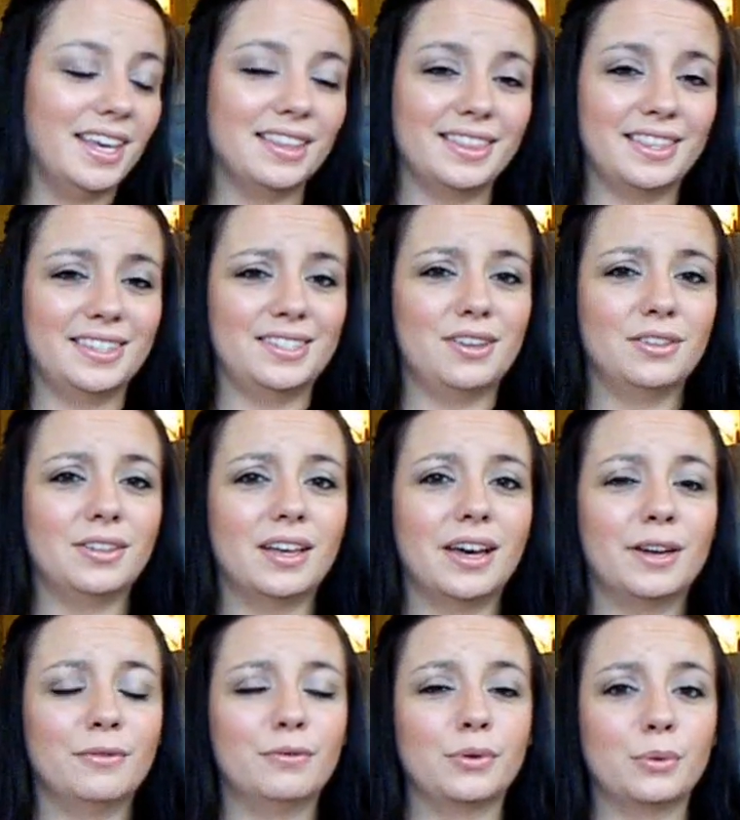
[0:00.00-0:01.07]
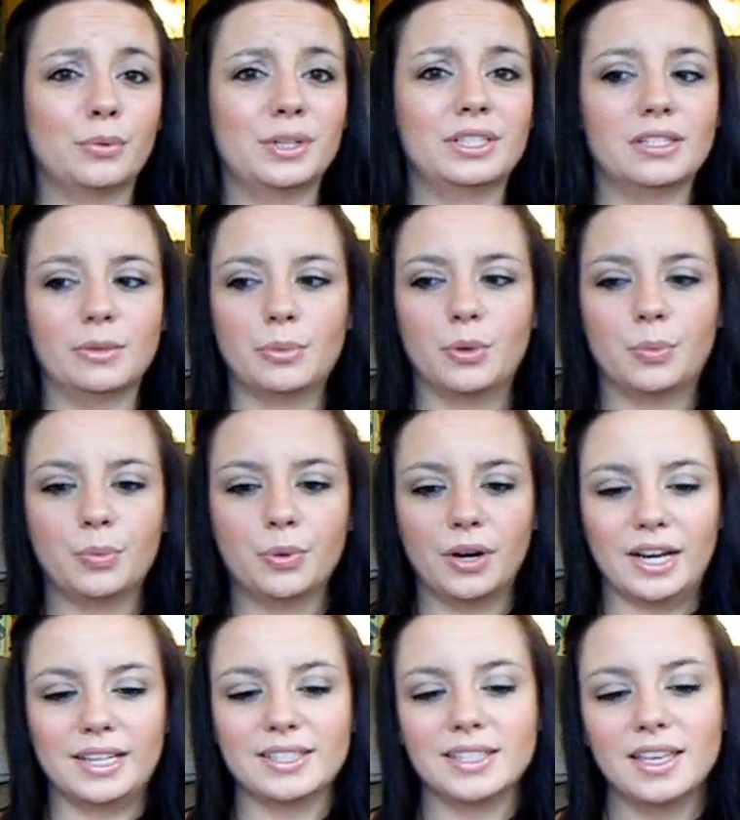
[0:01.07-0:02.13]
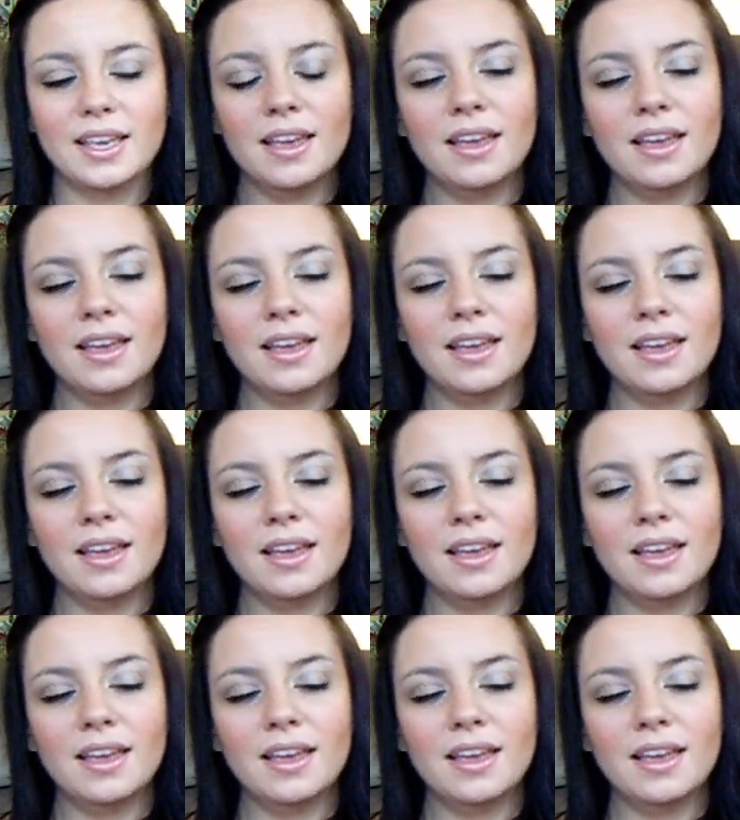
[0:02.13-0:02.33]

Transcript: can get this online for a reasonable price.